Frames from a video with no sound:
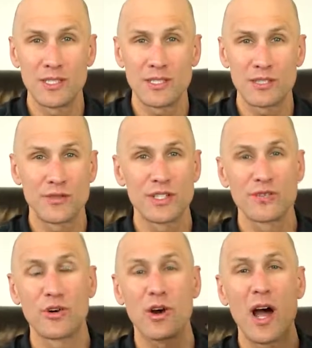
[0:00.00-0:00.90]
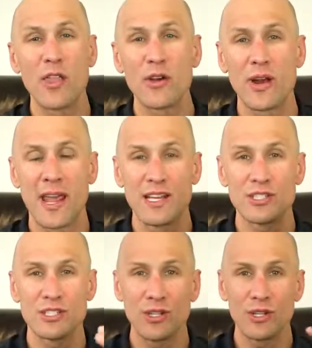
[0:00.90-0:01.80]
listing service for other
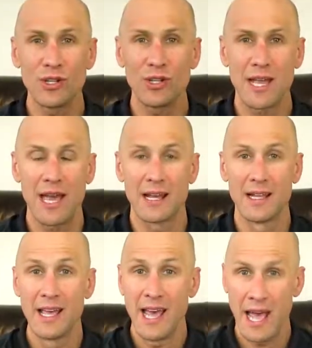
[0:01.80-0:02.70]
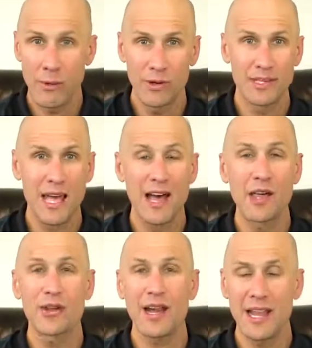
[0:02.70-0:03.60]
agents to look at. And when that
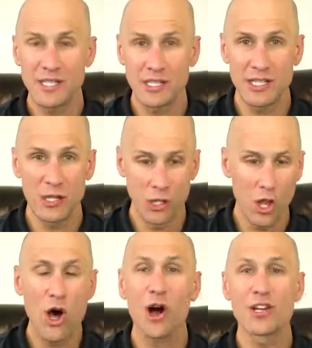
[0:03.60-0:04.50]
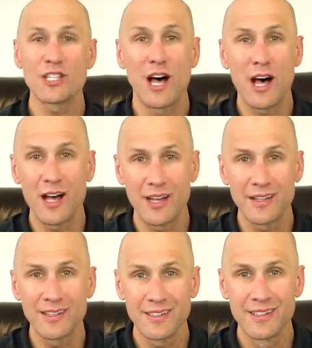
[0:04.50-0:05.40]
other agent logs
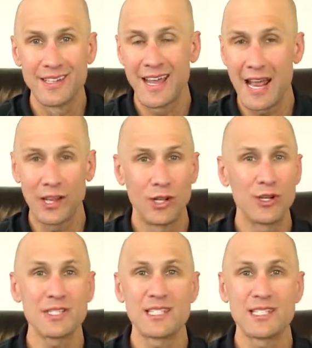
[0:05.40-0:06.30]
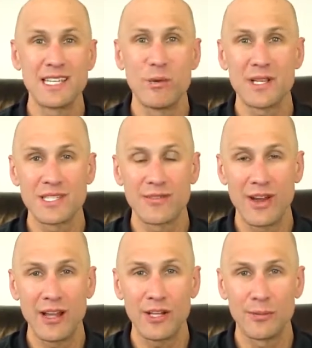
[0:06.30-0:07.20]
on and looks to see what's
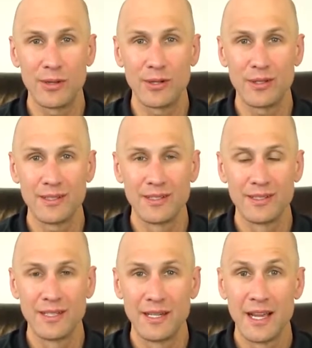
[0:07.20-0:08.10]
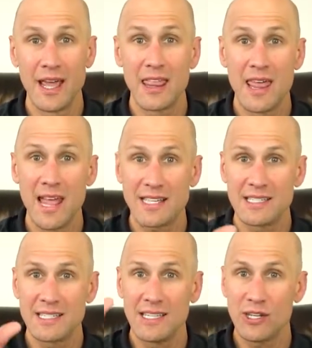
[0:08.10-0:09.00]
available, they
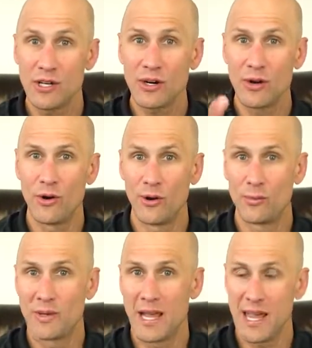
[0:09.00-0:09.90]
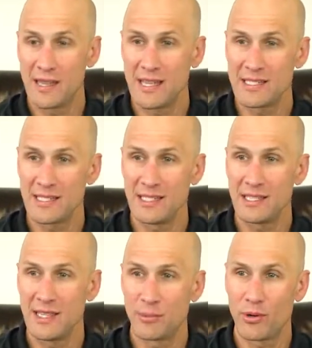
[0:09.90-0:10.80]
see your home and they see
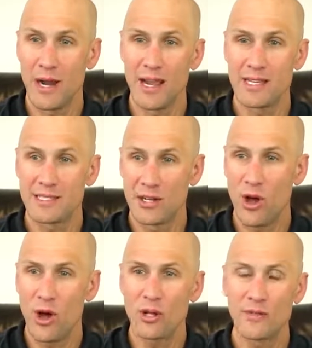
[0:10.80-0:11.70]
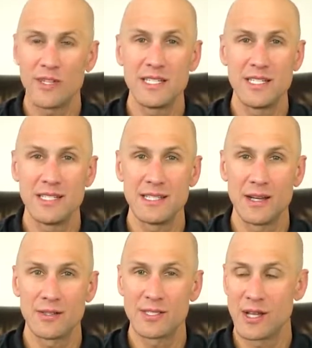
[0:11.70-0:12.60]
the price and all of the
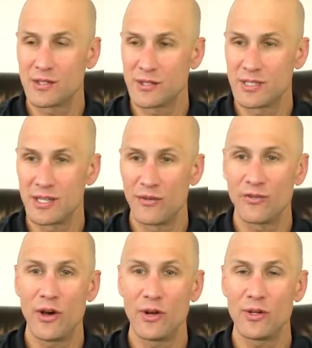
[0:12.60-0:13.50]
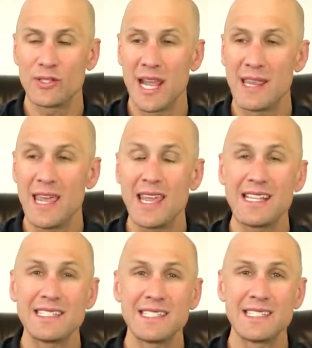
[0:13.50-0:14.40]
details. They also see the photos and they
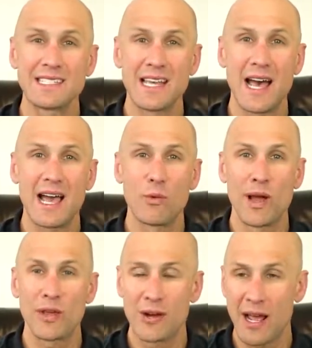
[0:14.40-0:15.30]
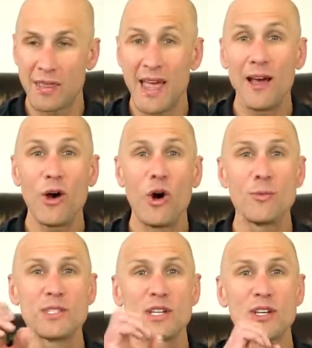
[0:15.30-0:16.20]
get to decide whether or not that
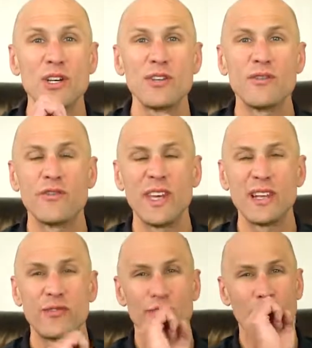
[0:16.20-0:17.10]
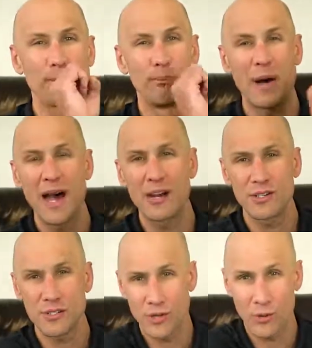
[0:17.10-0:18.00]
home's a good fit for
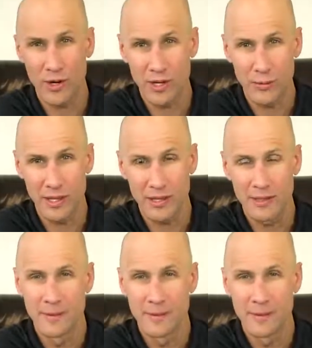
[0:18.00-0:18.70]
buyers they're working with.